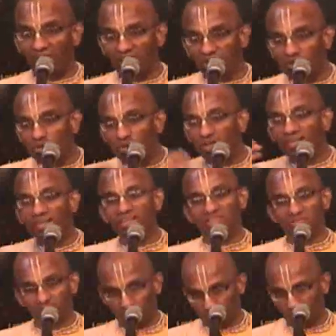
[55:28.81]
actually takes
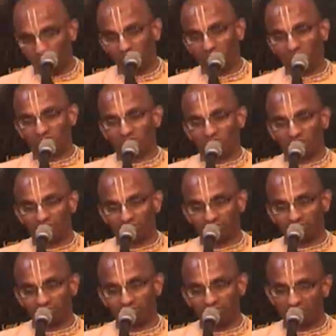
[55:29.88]
us closer to Krishna.
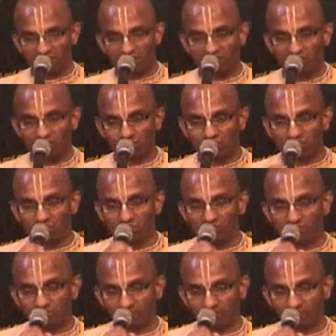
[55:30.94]
Does that answer your question?